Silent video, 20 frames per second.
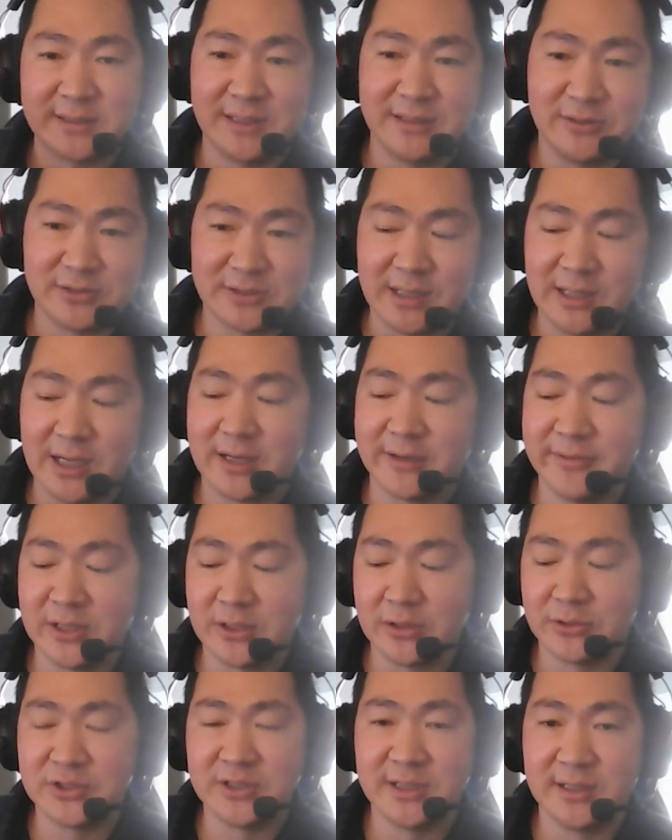and there's a lot of
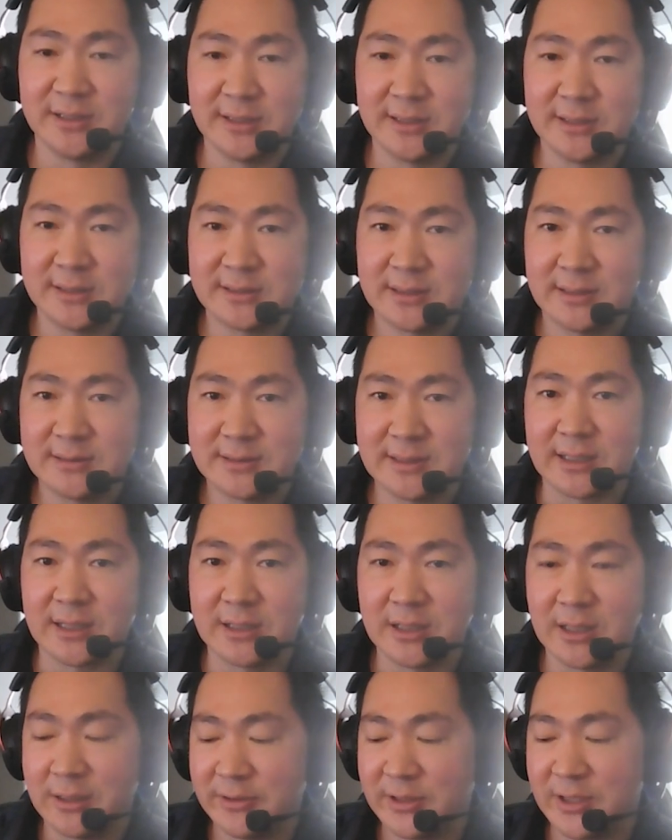energy in this
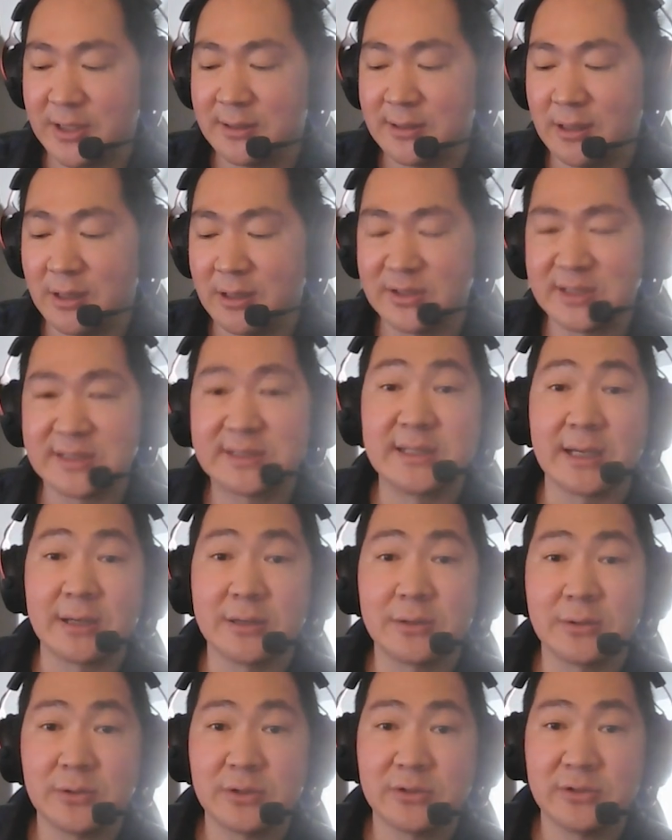second area, are the
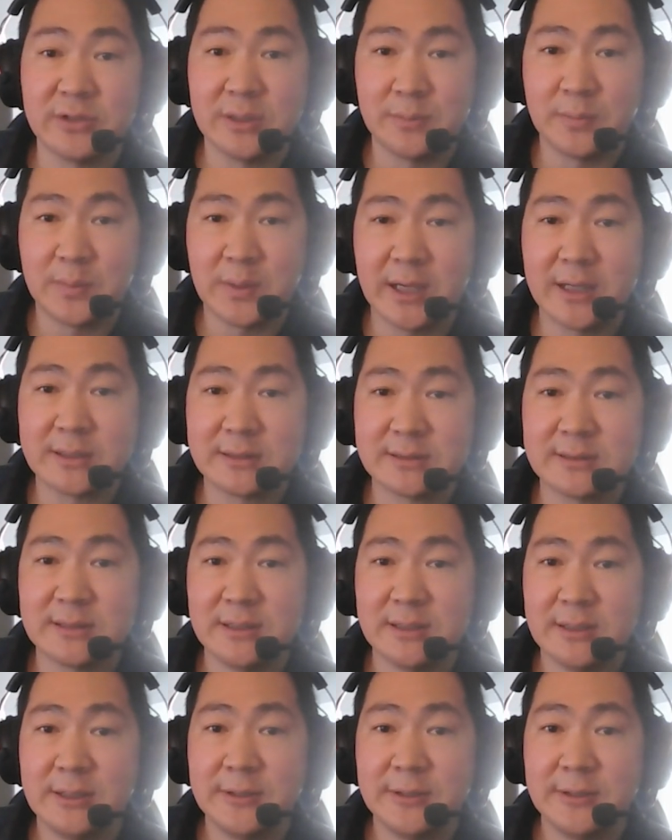second order impacts,